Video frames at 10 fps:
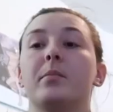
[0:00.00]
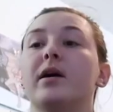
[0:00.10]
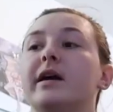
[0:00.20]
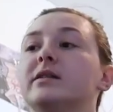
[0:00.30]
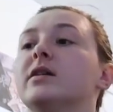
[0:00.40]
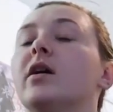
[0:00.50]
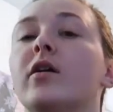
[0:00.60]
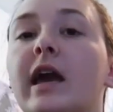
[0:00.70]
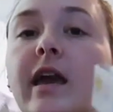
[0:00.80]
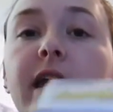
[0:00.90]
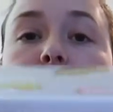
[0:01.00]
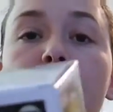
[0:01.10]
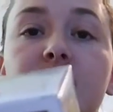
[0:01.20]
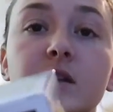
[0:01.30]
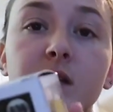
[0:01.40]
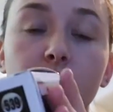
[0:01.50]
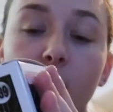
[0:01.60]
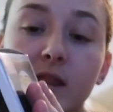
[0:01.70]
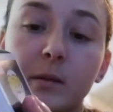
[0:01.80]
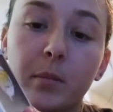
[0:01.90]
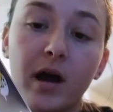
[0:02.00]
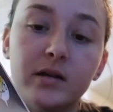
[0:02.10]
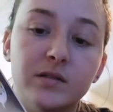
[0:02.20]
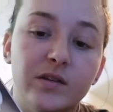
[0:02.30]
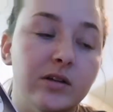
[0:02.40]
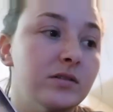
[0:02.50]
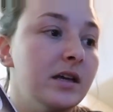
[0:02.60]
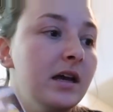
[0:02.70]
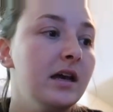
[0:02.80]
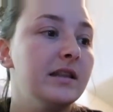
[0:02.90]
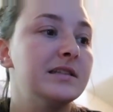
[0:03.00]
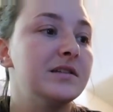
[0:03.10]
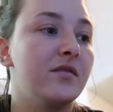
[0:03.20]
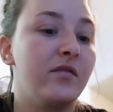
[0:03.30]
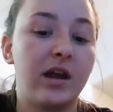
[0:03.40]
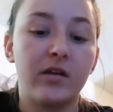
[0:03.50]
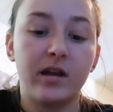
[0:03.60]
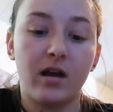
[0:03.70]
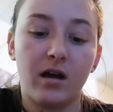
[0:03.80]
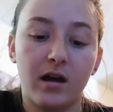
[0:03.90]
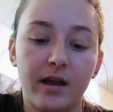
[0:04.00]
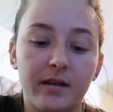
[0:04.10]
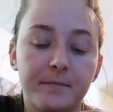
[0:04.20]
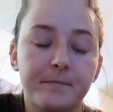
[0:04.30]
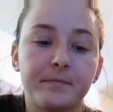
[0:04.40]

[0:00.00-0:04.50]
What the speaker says: But, okay, getting back to the way the box feels, this is very odd.